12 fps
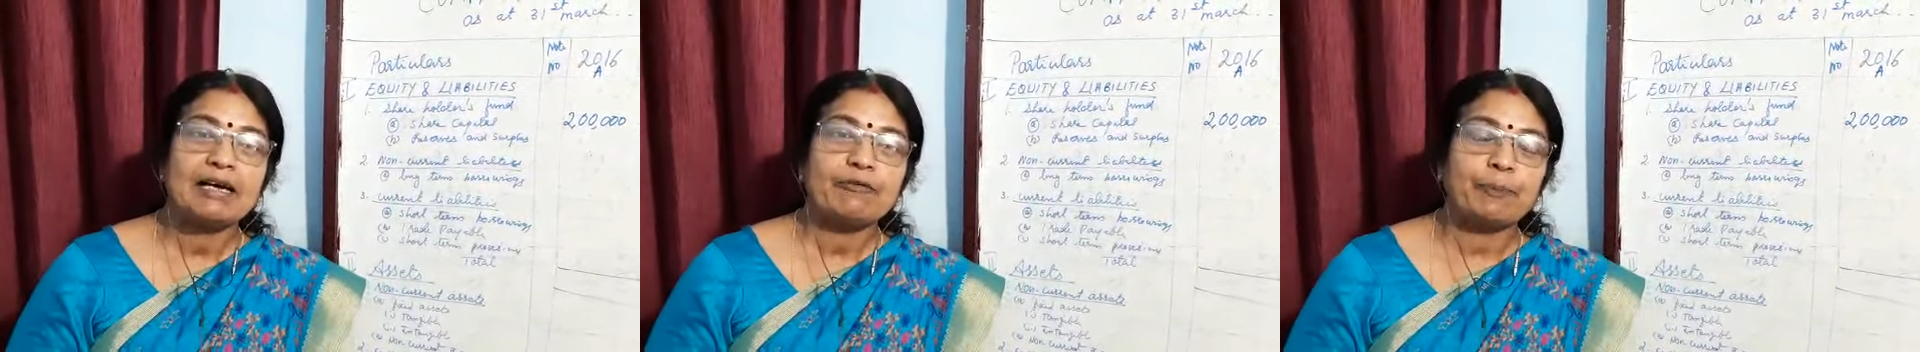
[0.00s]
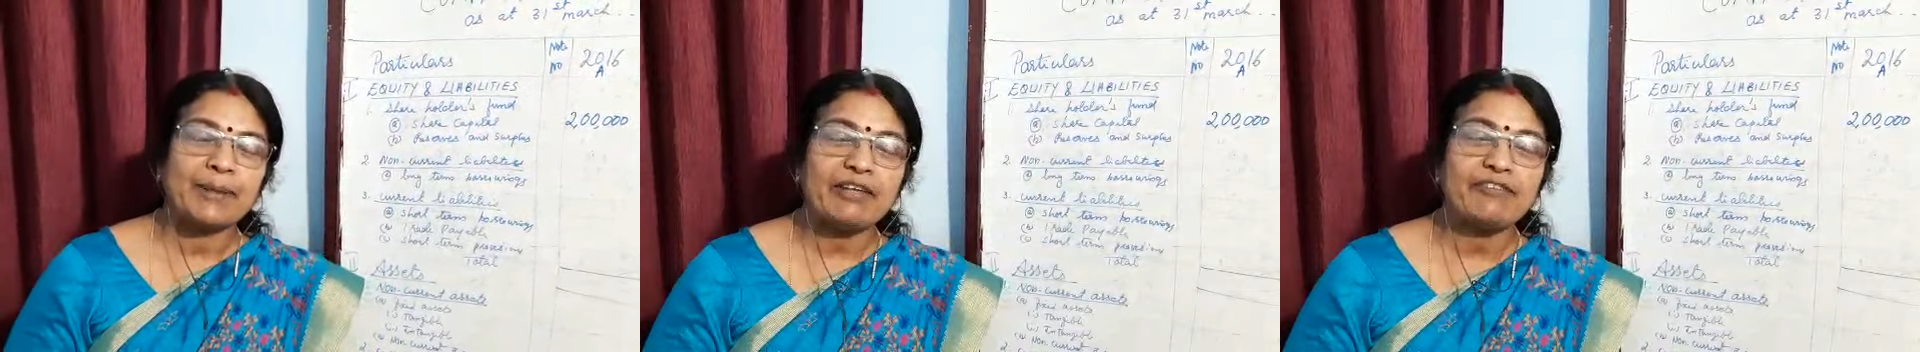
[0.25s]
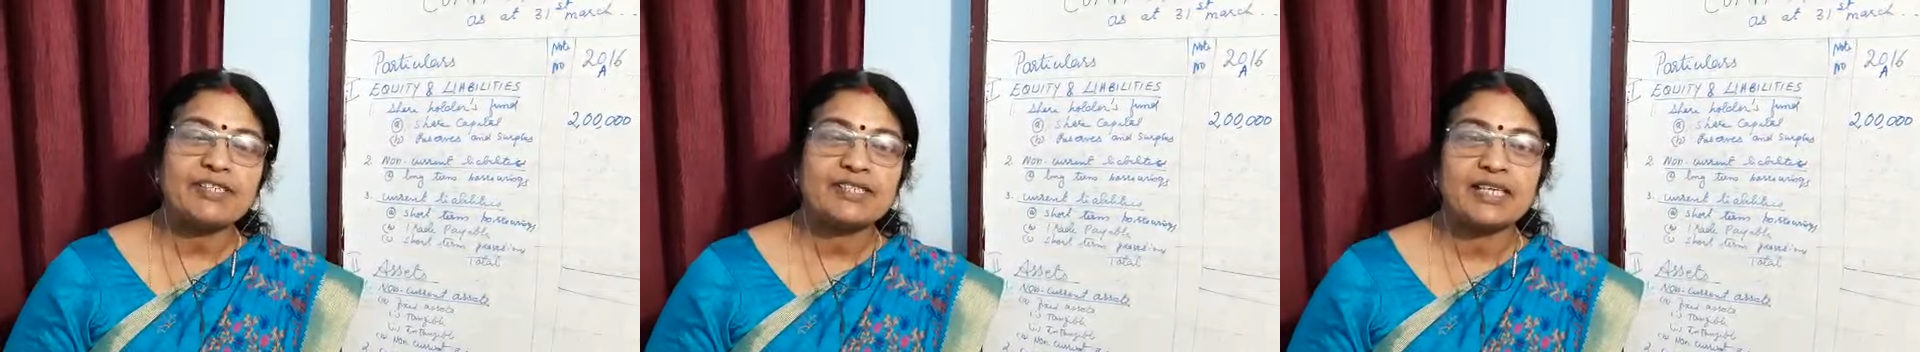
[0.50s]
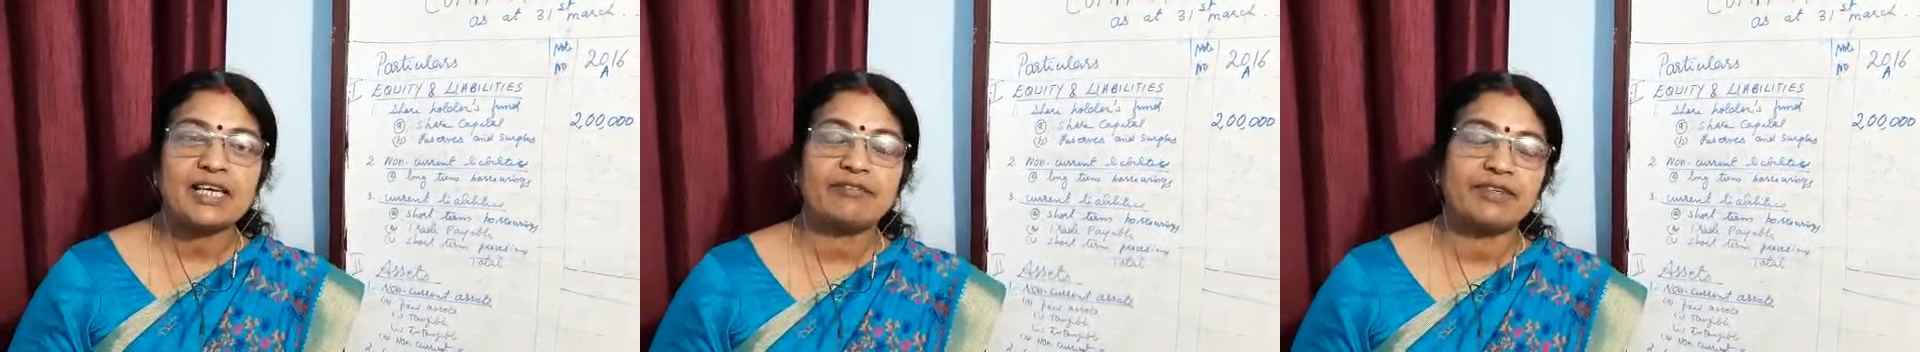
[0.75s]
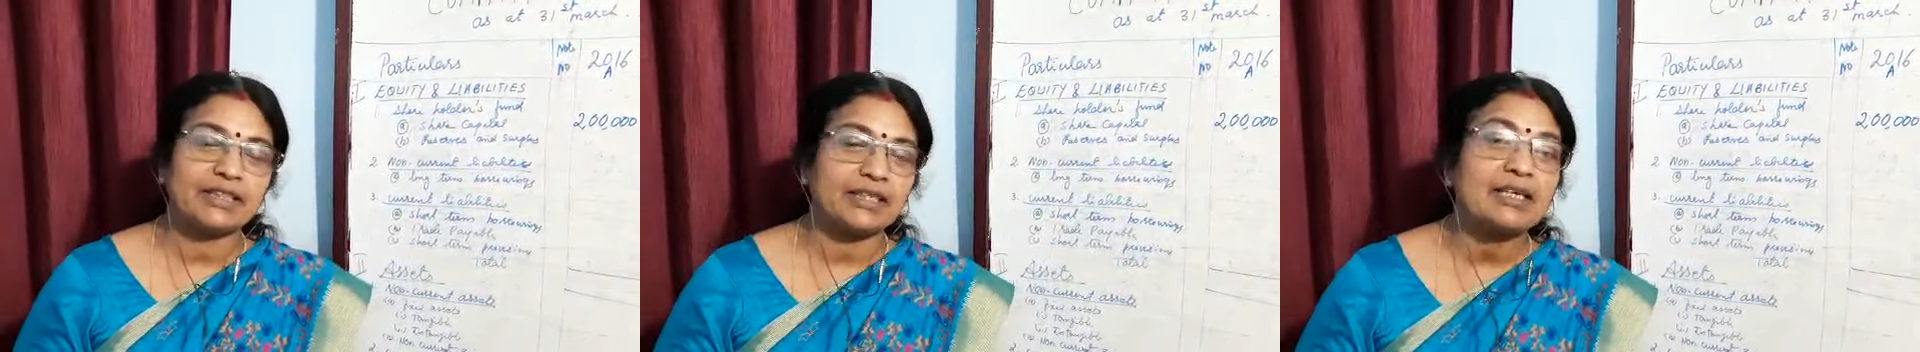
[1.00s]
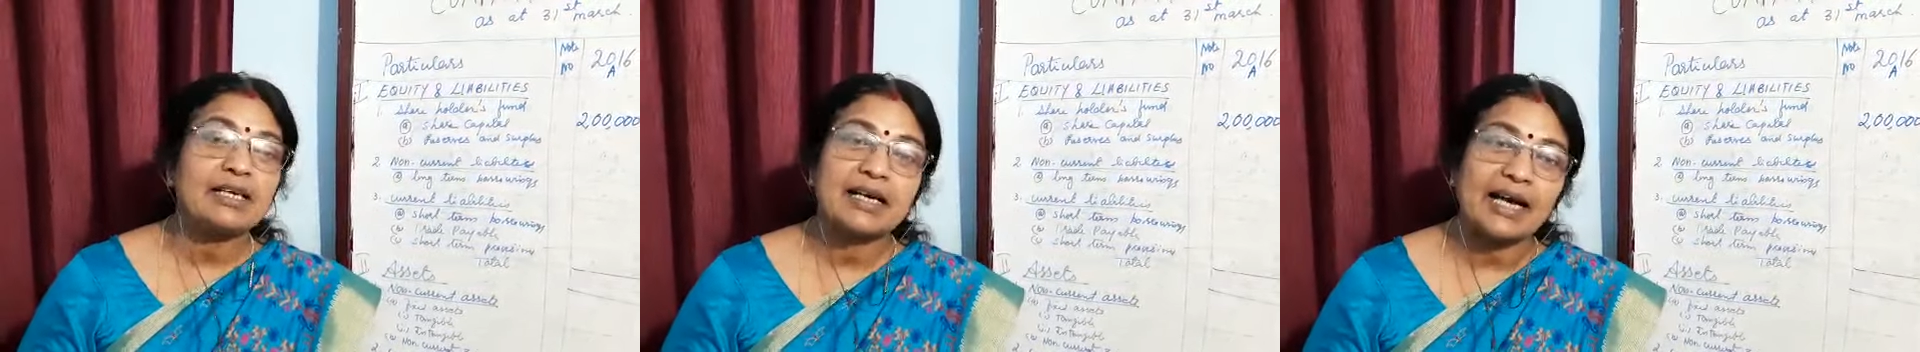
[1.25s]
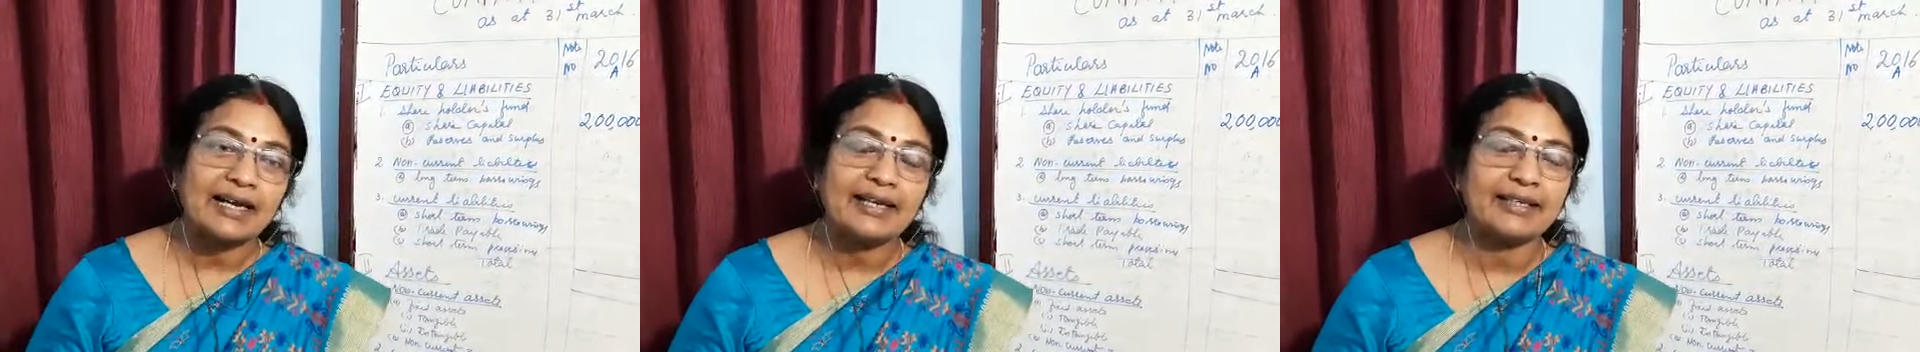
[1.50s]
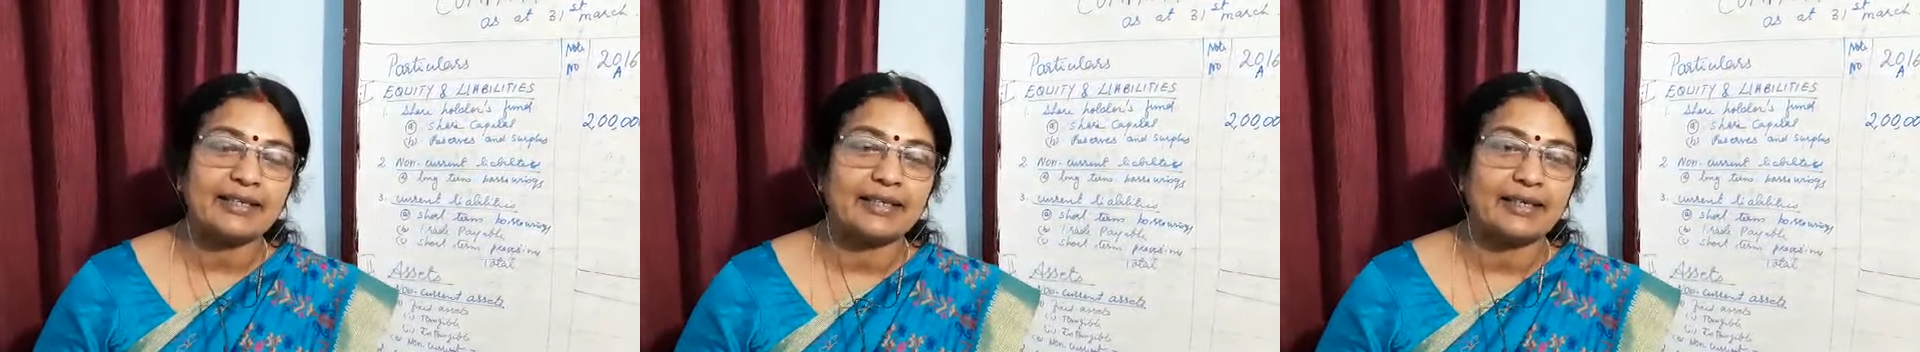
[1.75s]
previous year with the current
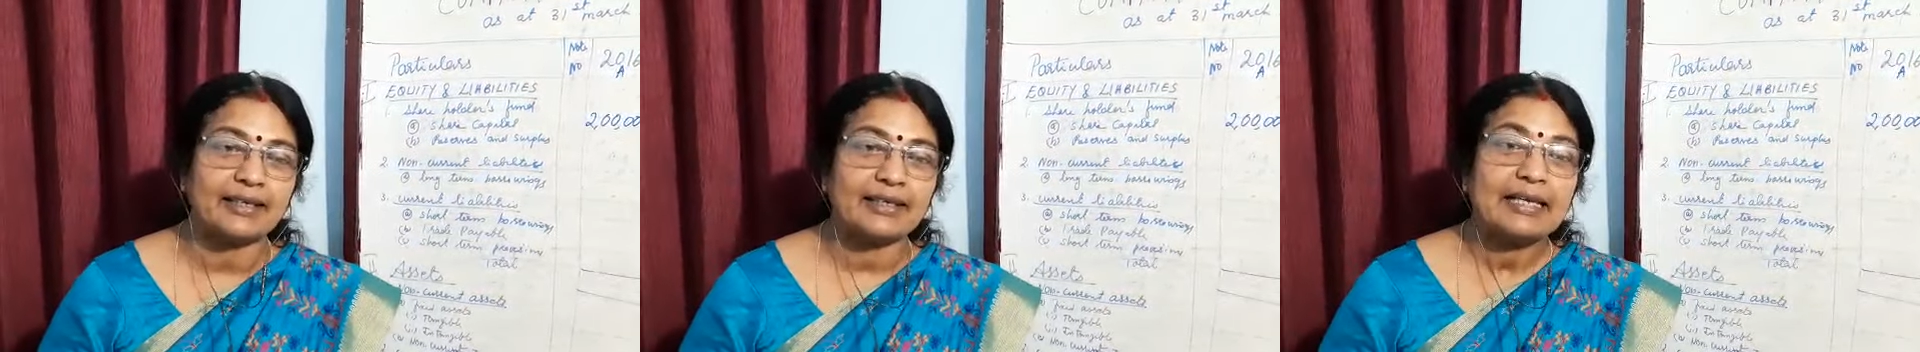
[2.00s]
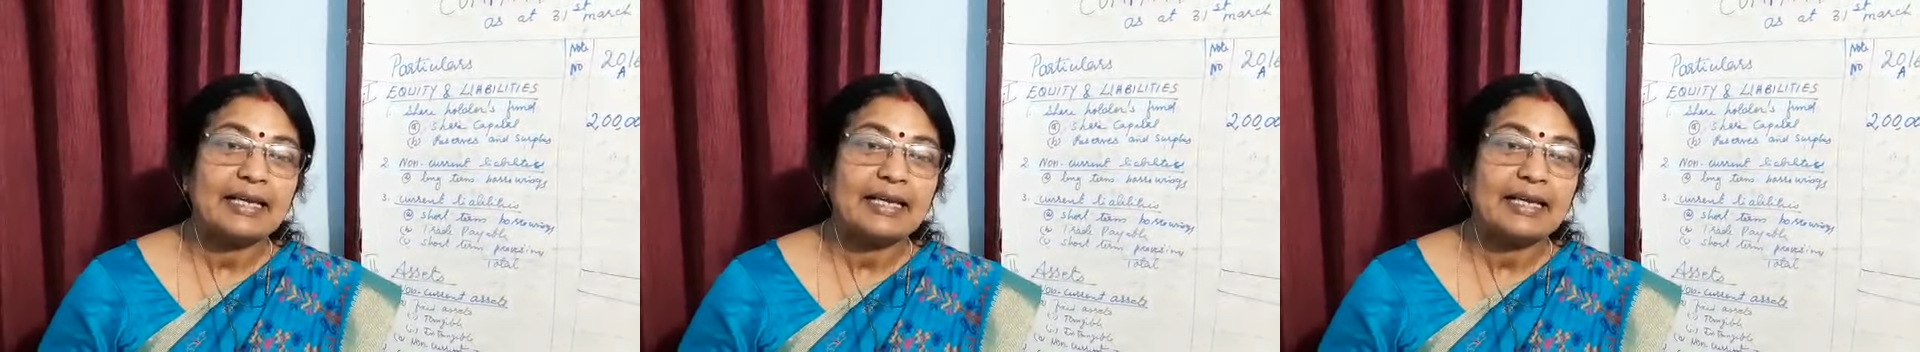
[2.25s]
year.